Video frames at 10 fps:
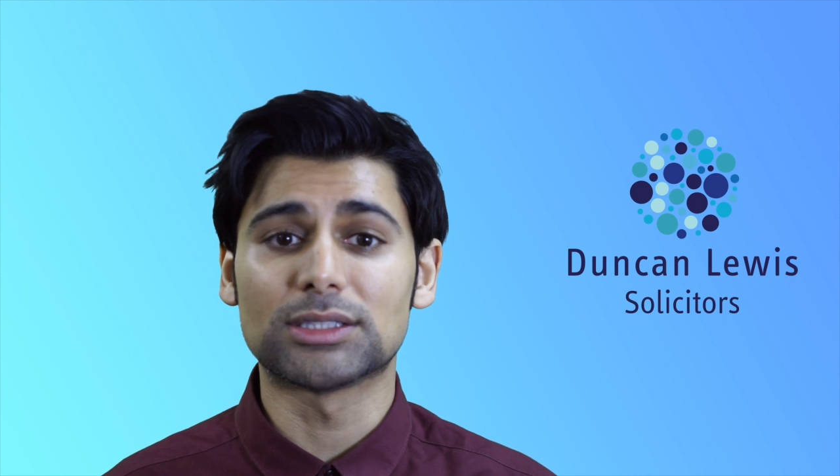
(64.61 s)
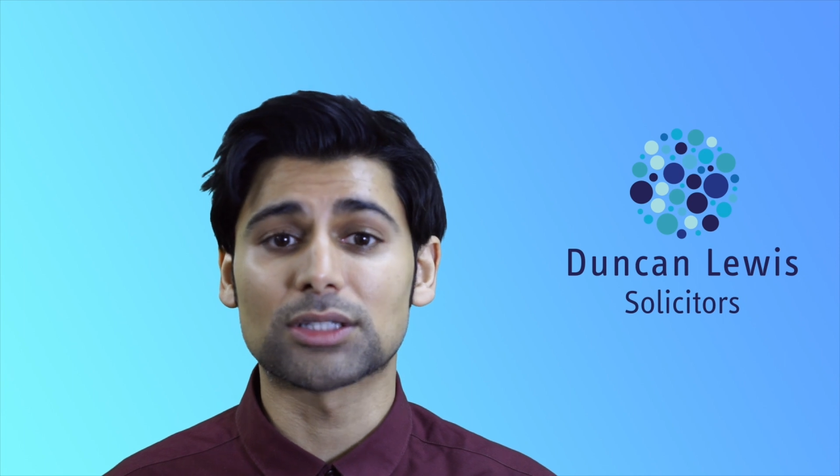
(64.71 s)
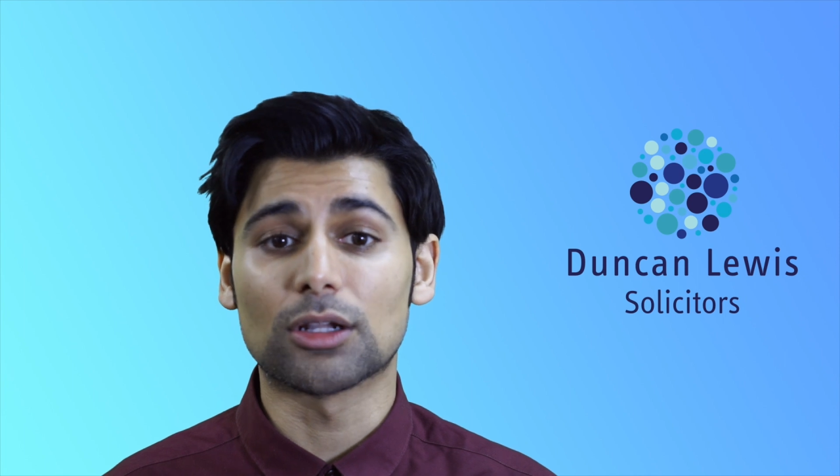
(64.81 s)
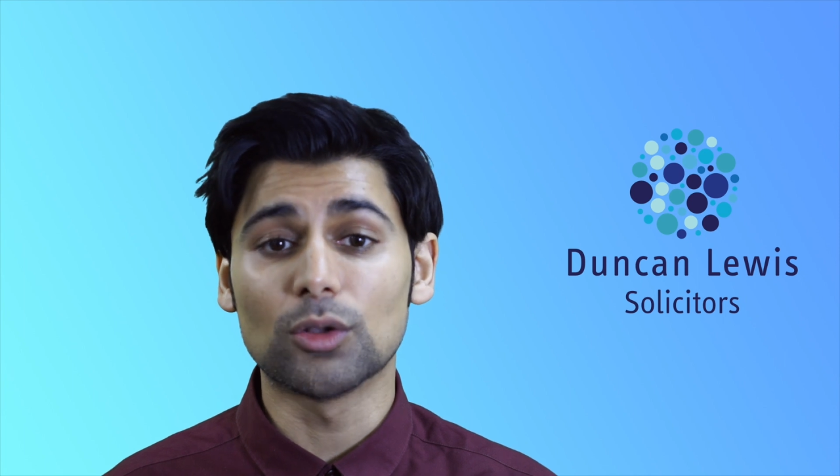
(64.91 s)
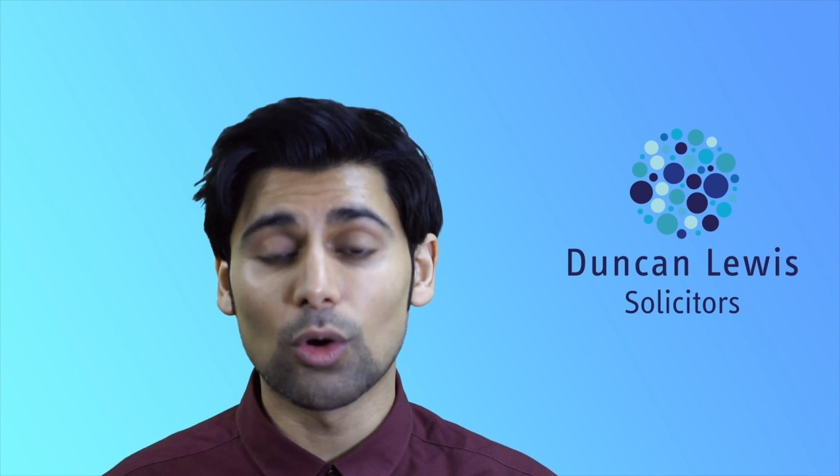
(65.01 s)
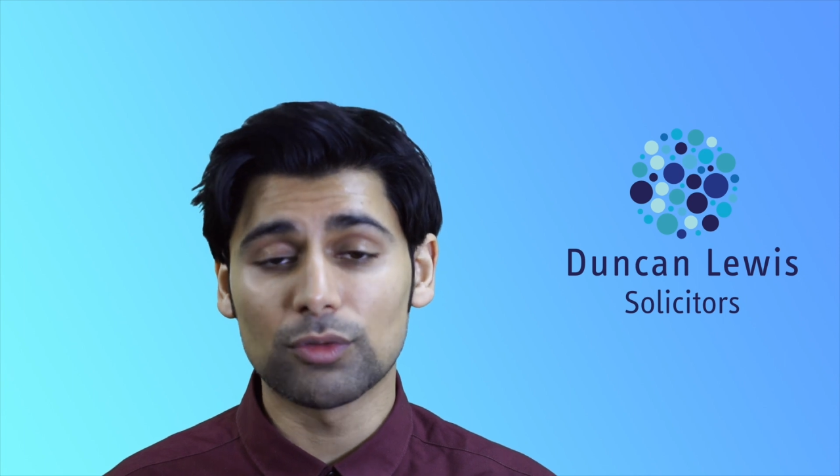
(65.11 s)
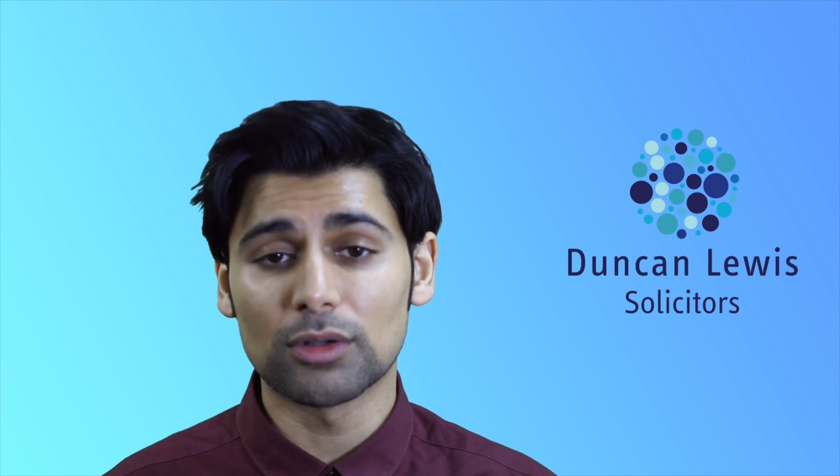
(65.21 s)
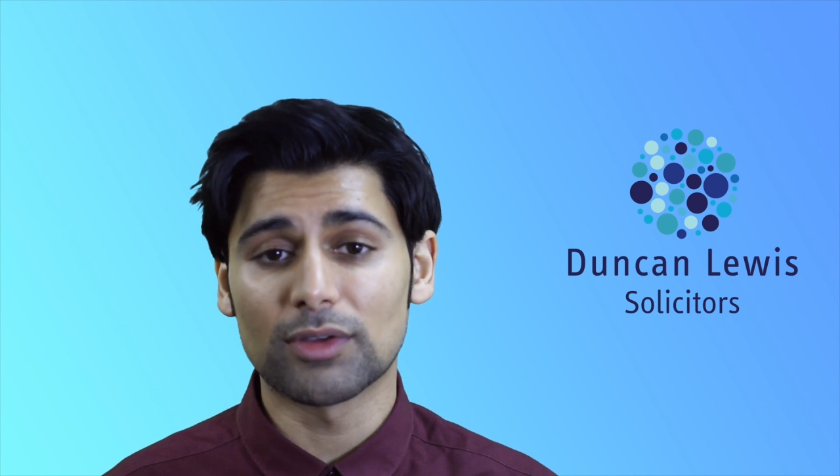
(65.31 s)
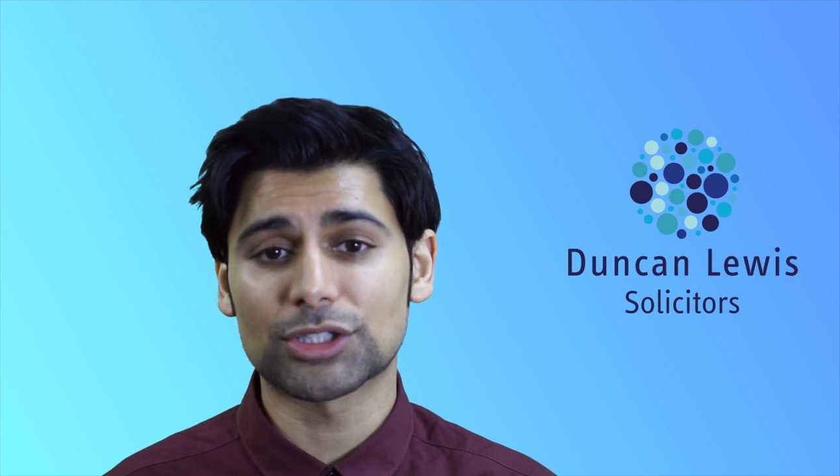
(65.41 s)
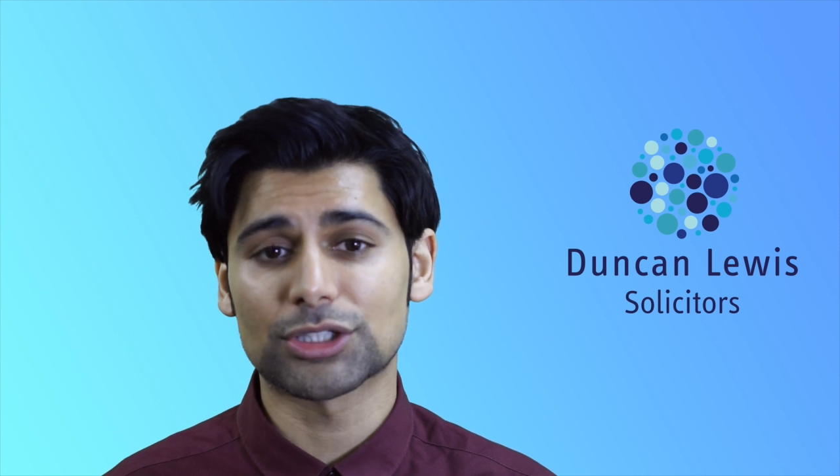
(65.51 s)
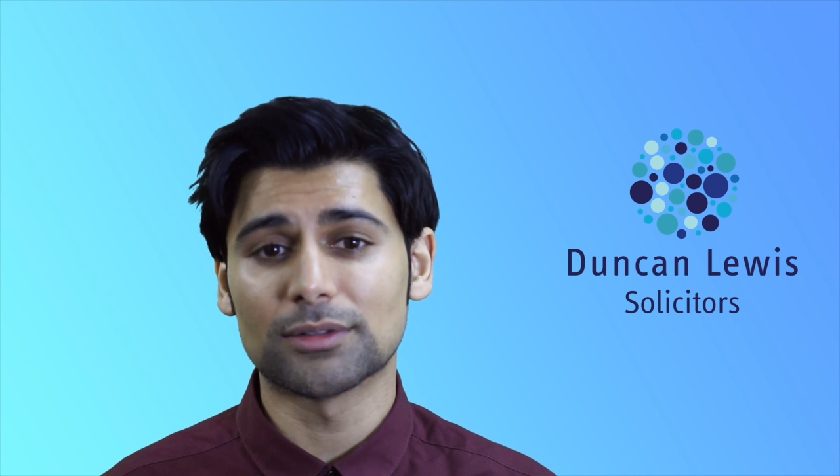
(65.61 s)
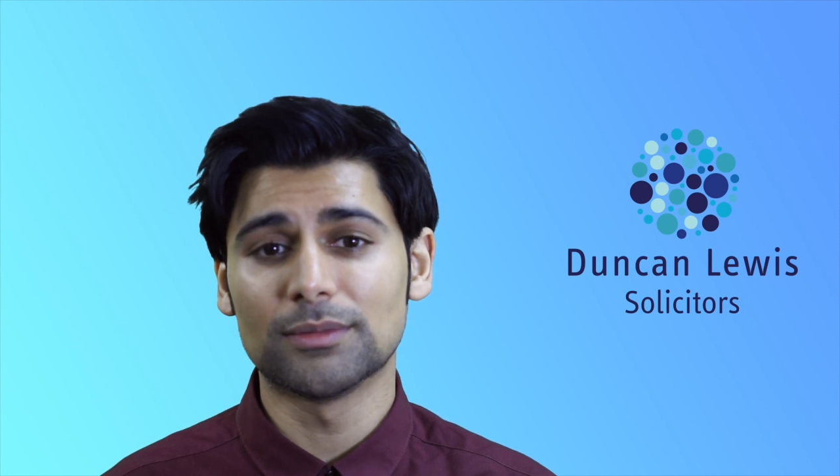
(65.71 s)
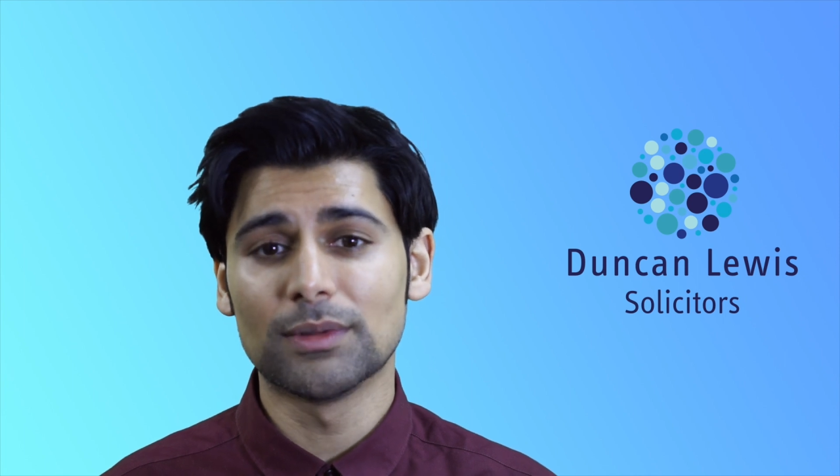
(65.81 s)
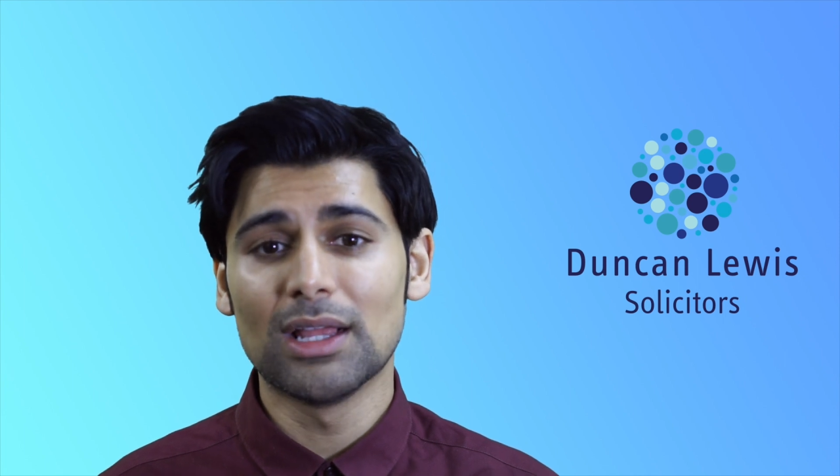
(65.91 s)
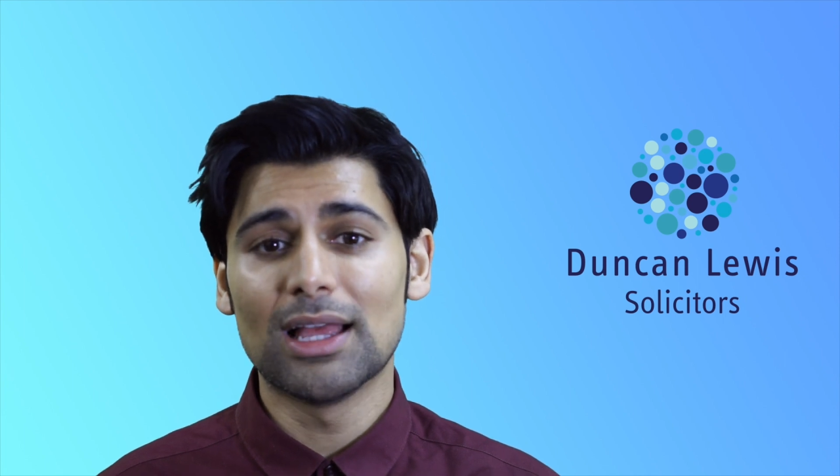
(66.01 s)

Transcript: against unlawful eviction,